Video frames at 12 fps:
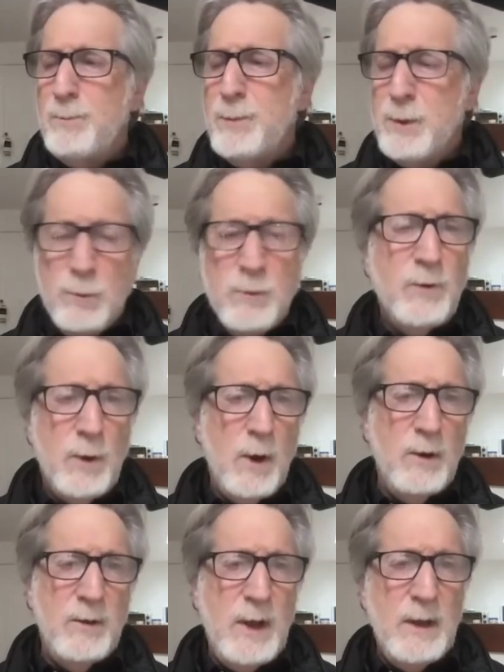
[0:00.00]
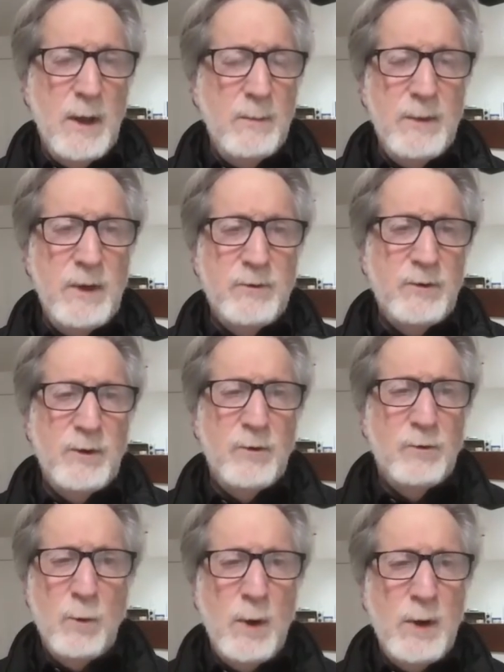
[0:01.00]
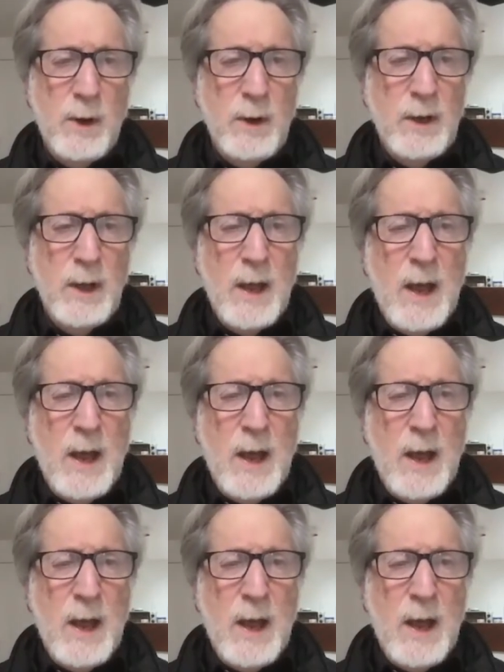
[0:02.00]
beautiful are they? I mean, it's just extraordinary.